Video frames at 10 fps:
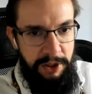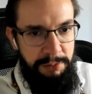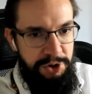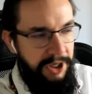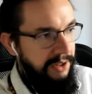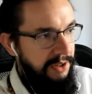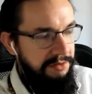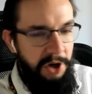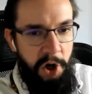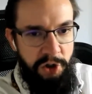
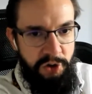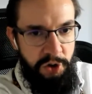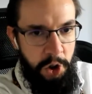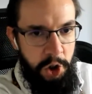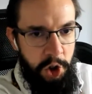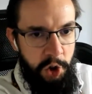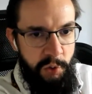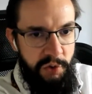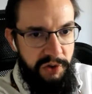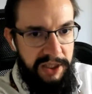objective on the
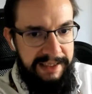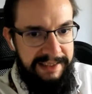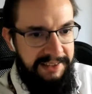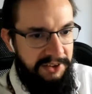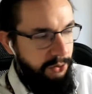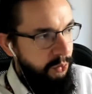code, and that